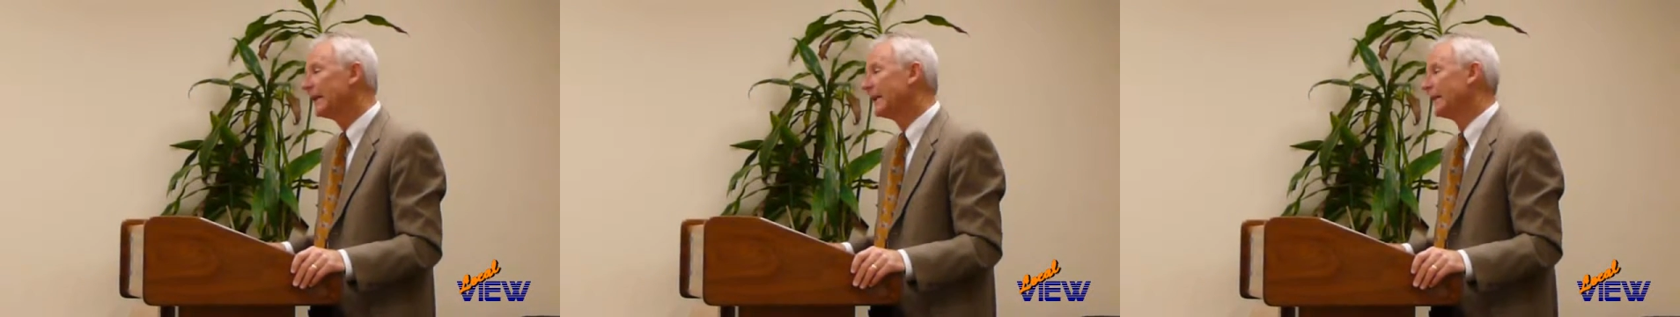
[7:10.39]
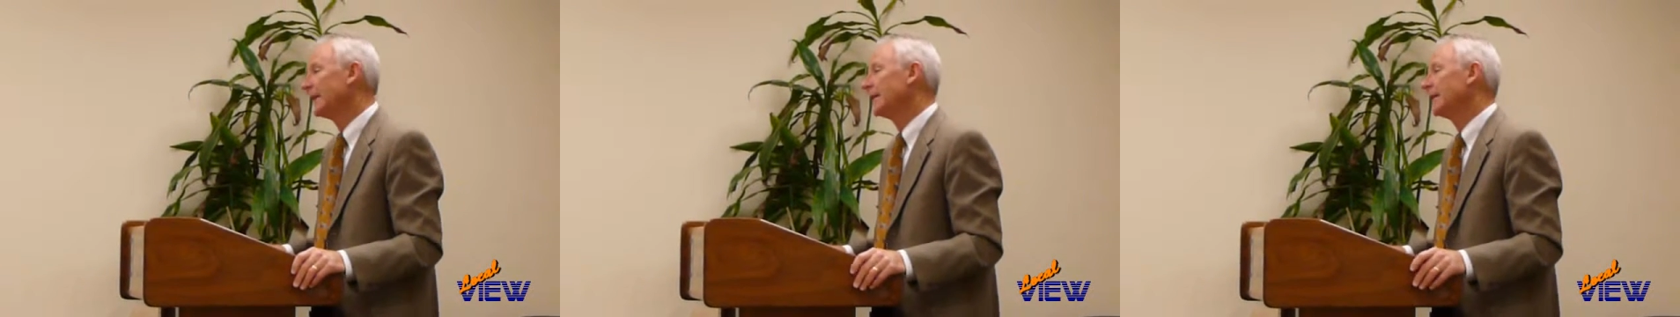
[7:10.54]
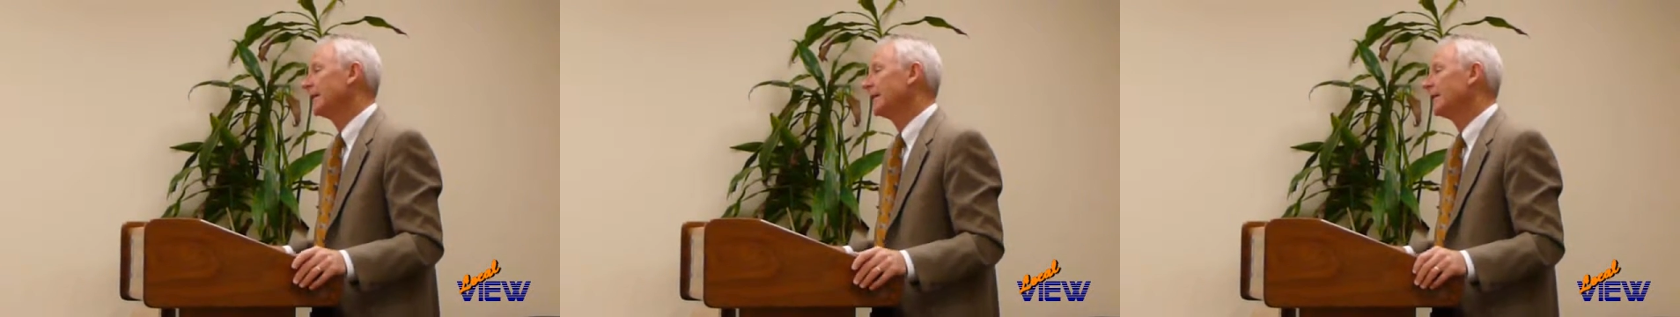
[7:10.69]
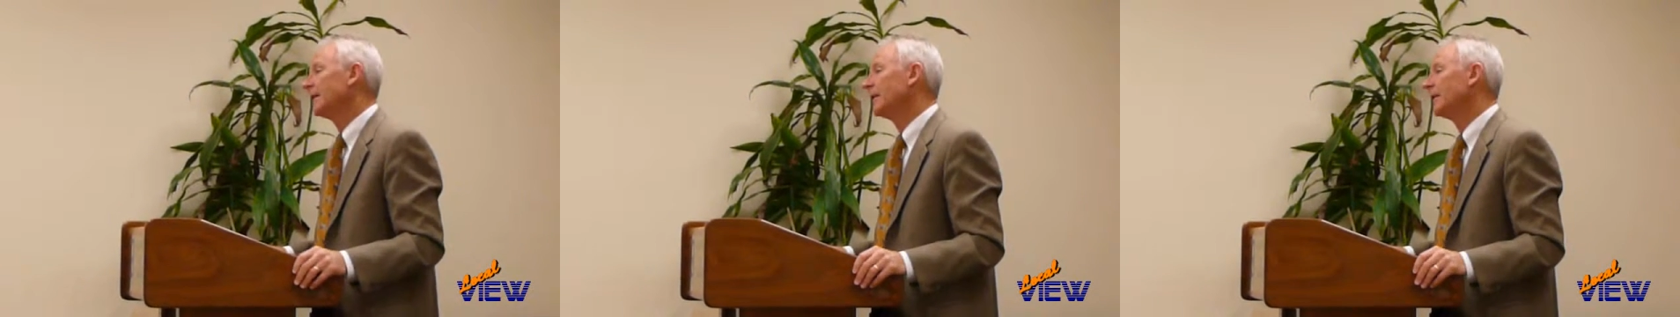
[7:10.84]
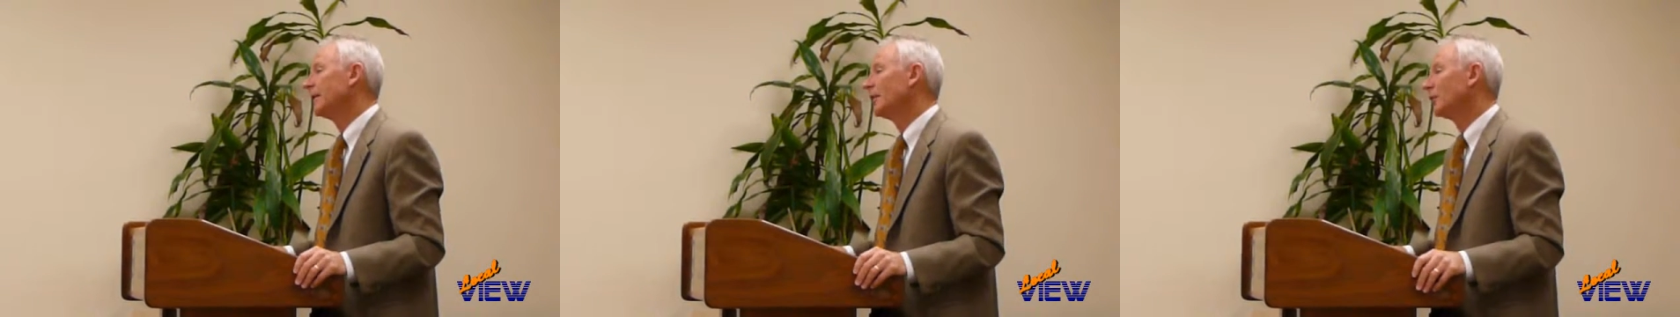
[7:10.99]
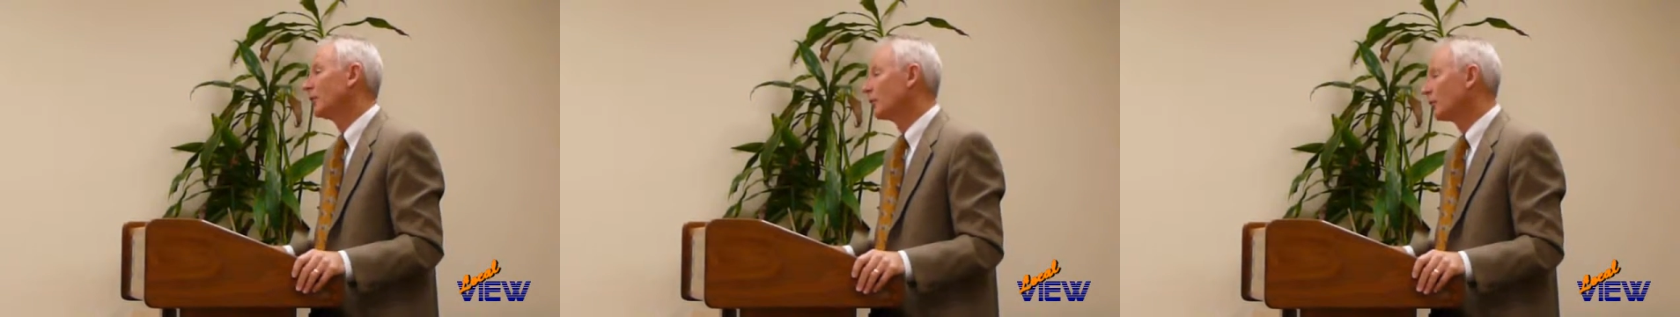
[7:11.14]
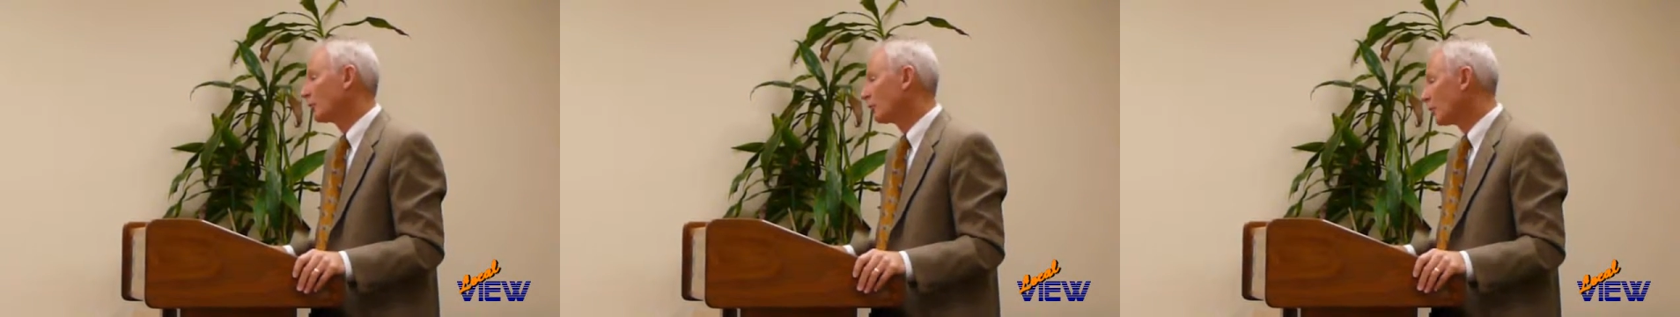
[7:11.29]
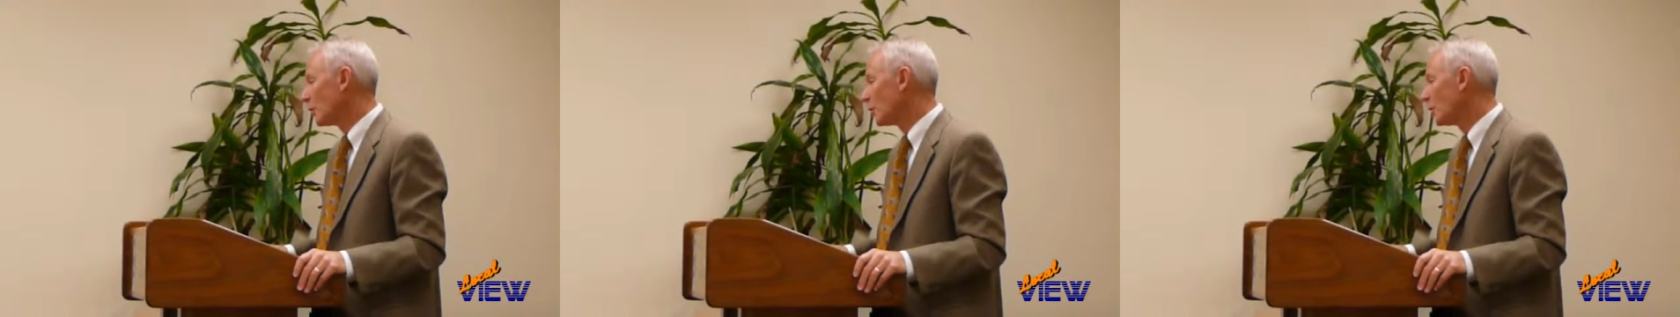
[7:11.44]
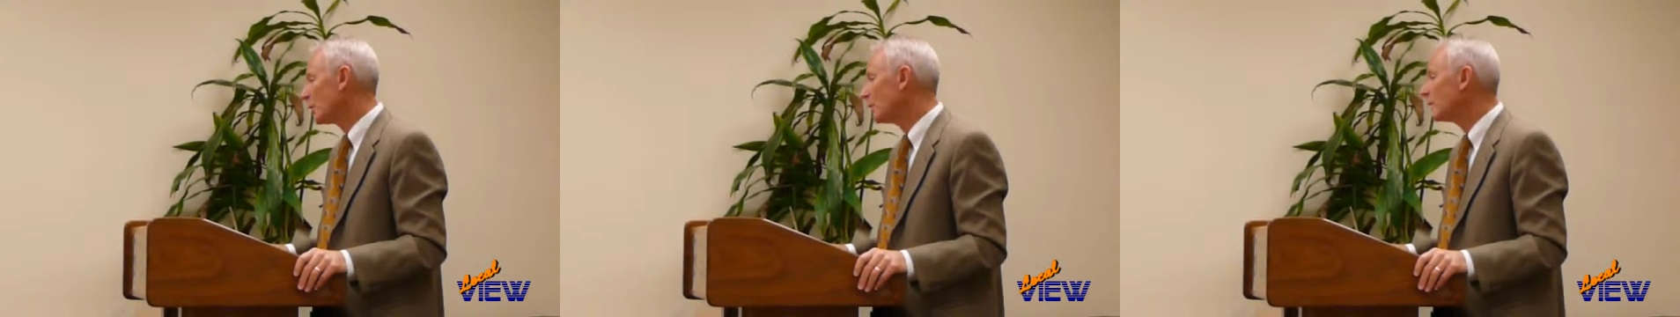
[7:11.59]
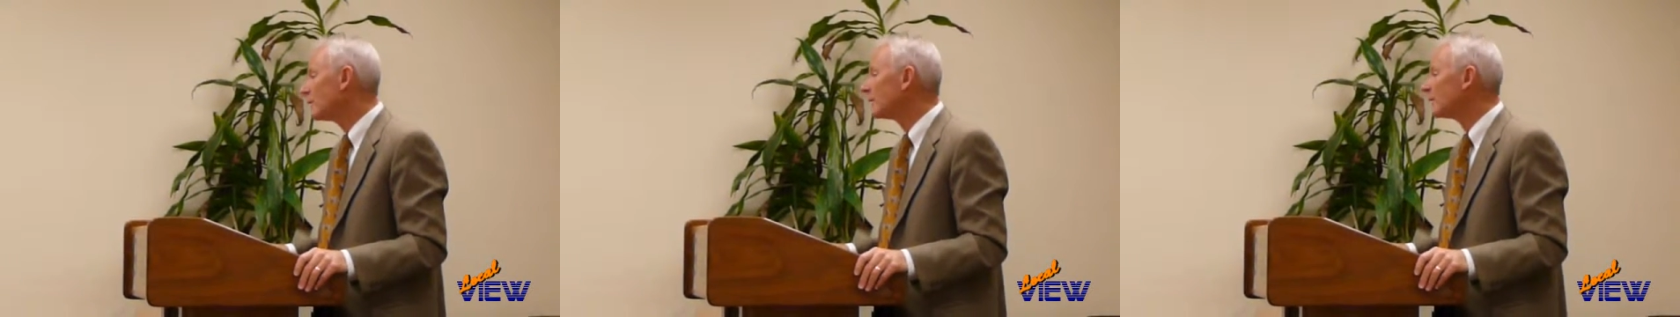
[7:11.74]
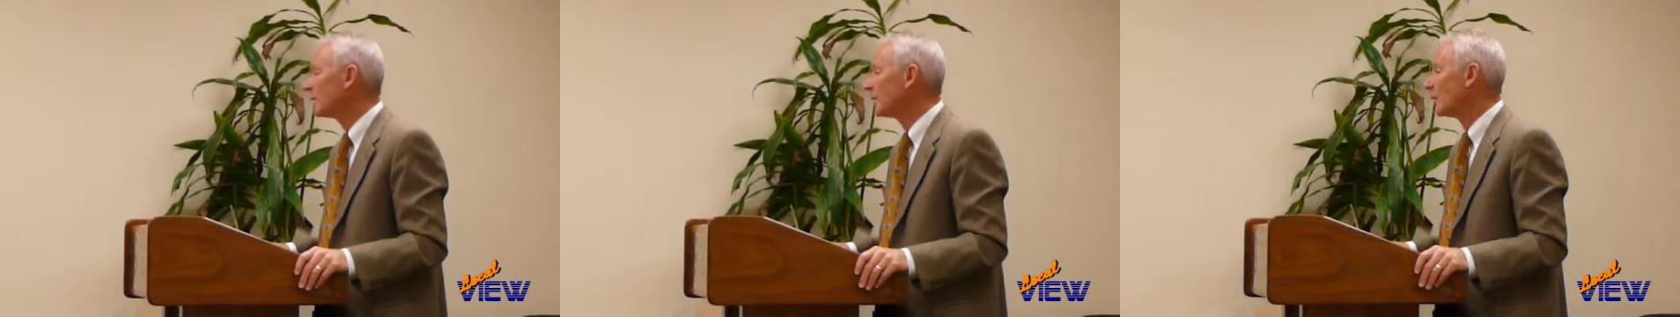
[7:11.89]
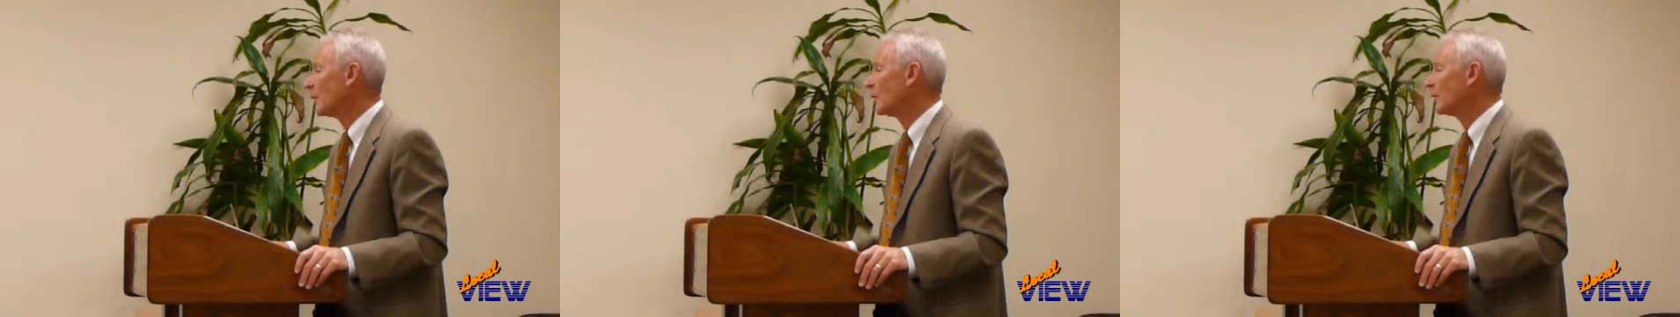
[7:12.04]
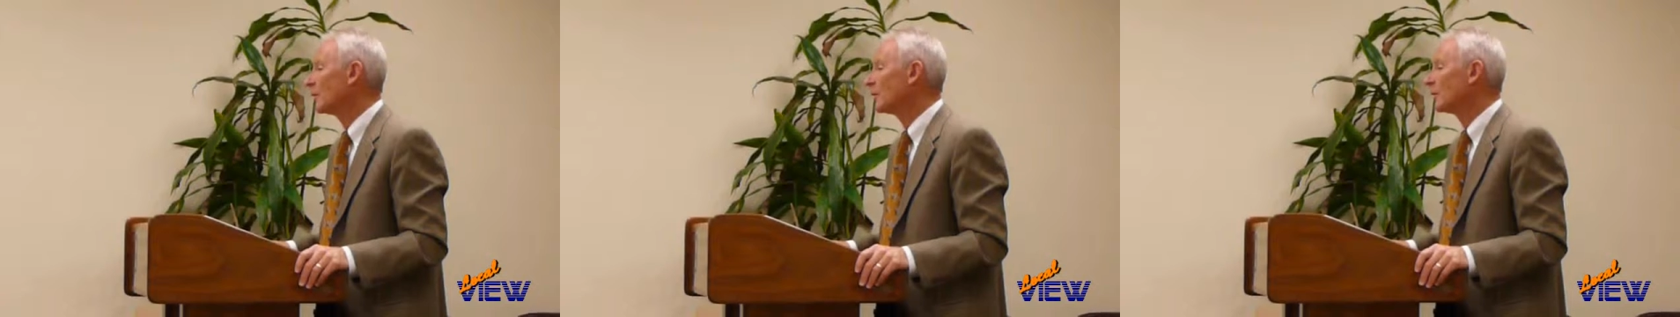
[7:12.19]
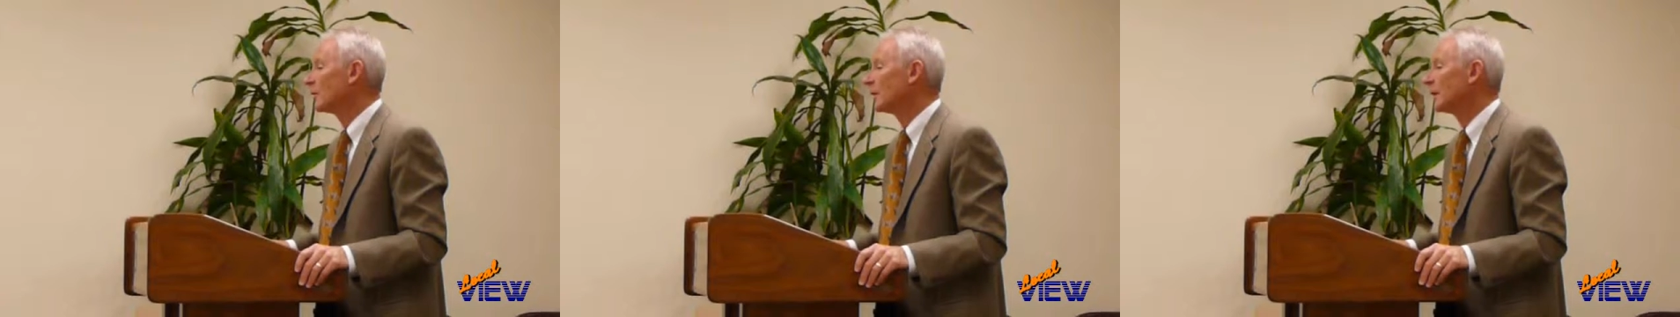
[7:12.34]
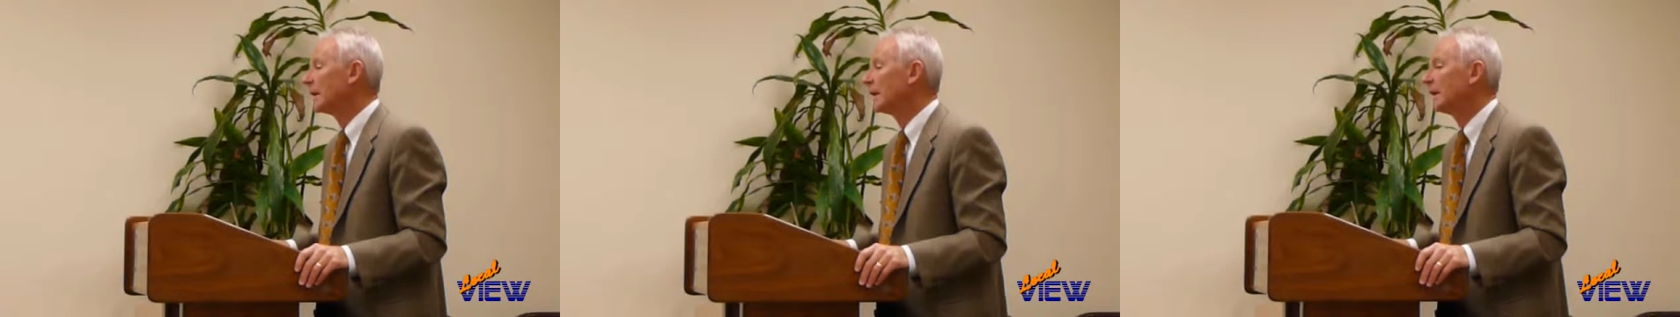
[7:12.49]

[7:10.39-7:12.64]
He did the Grove over